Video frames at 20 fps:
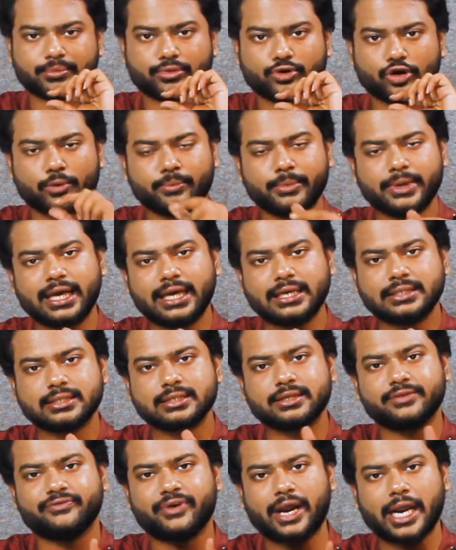
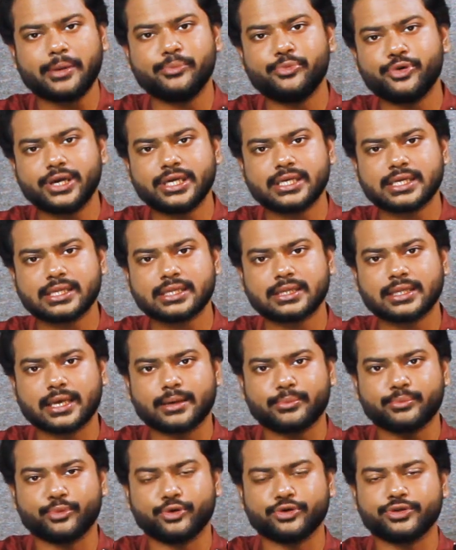combination, the vibration
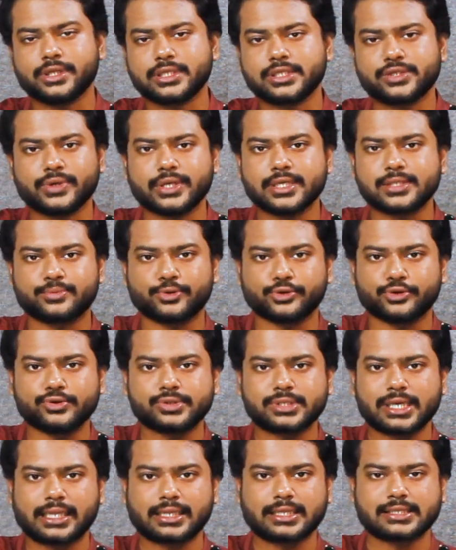that both the strings
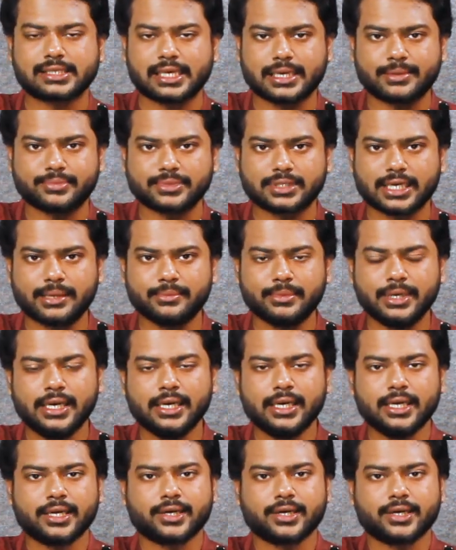produce at the same time,